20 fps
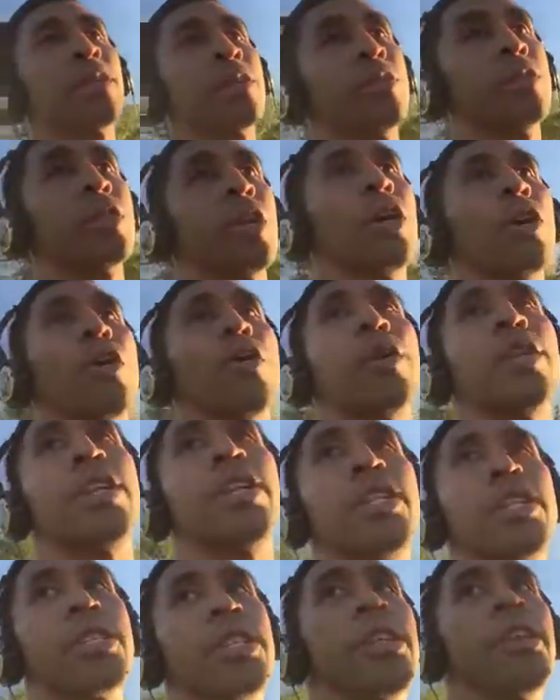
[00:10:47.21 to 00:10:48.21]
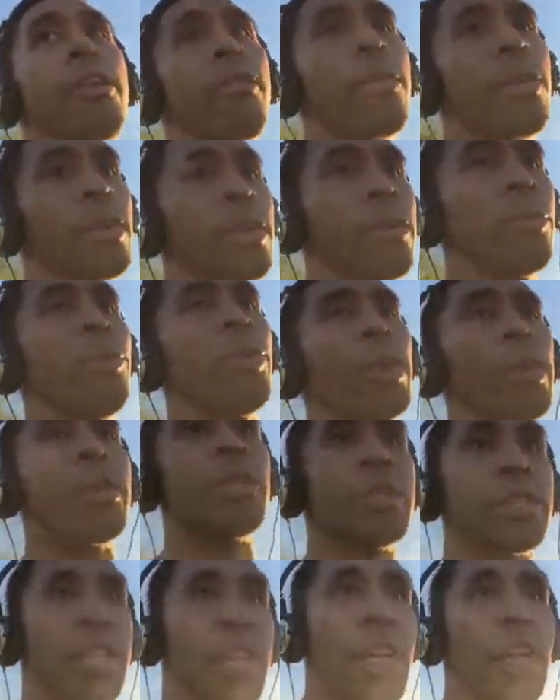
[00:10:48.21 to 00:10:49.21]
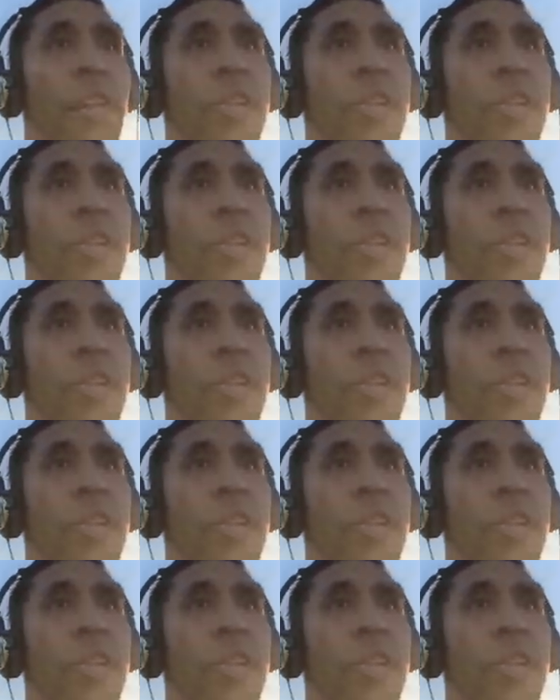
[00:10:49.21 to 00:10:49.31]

So it is a diff whether it's the